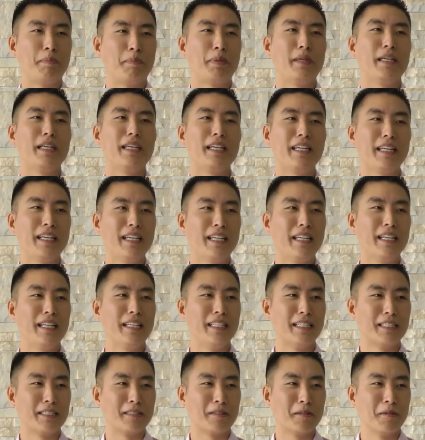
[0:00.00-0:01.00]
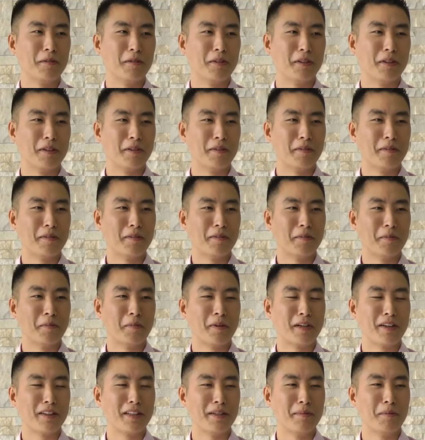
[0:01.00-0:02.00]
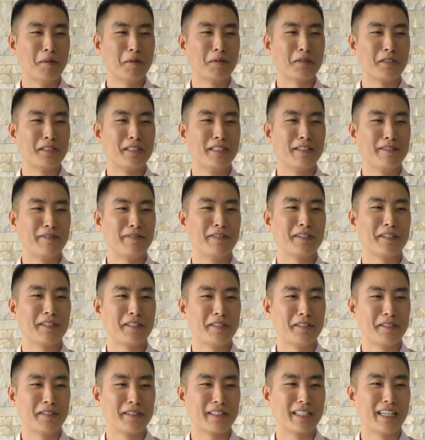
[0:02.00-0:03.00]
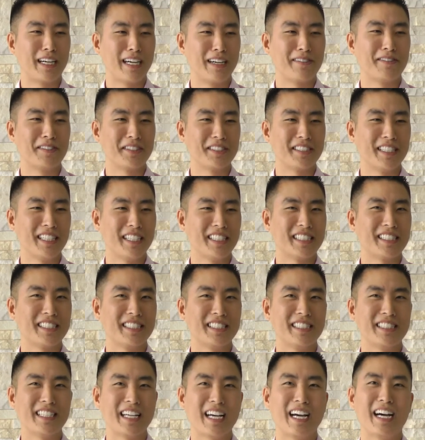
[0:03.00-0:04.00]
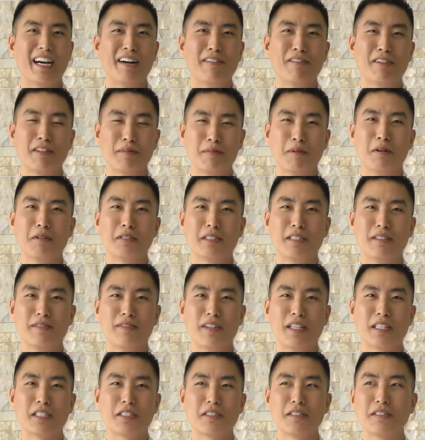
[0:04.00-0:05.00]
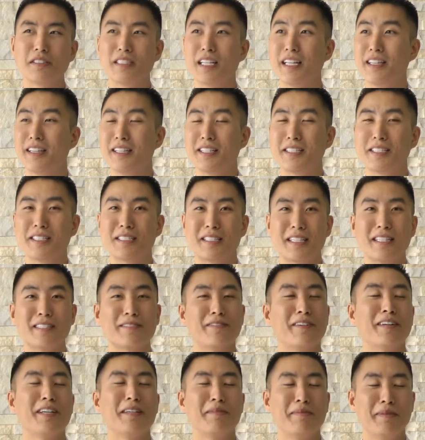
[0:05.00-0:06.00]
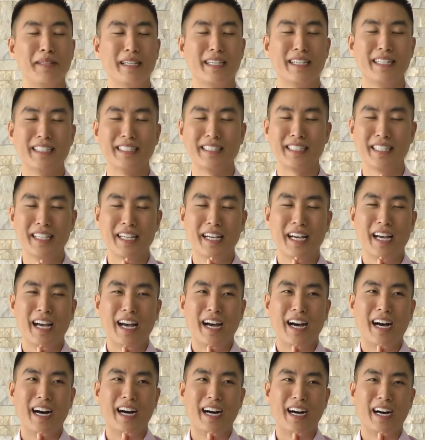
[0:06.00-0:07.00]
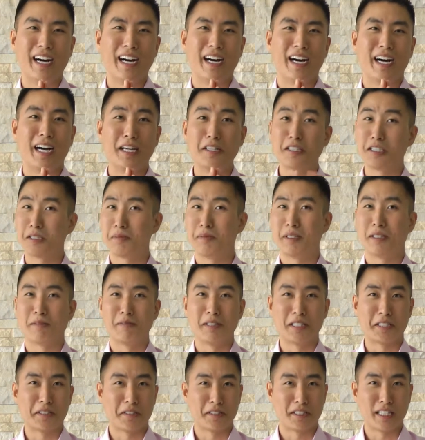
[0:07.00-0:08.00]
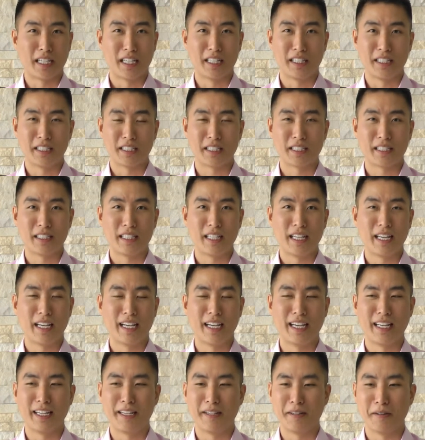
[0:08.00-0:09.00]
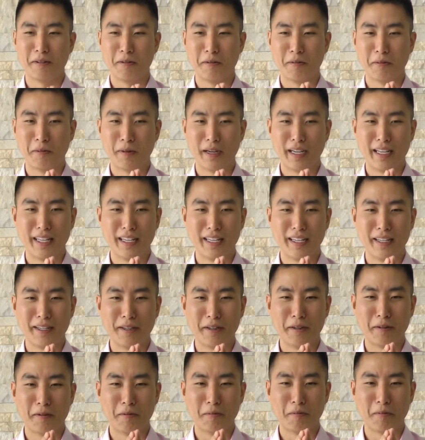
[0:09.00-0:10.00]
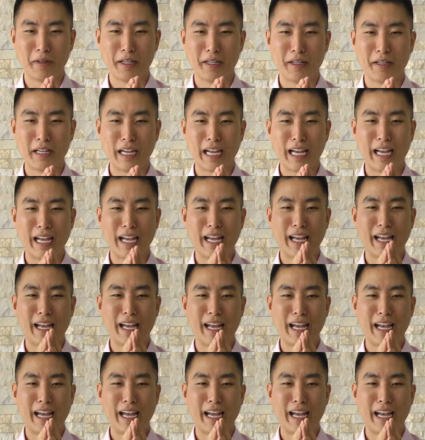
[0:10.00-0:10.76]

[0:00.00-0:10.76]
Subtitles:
PE is one of the most difficult conversations to have with most investors, and it's funny because I used to be a research analyst, and when we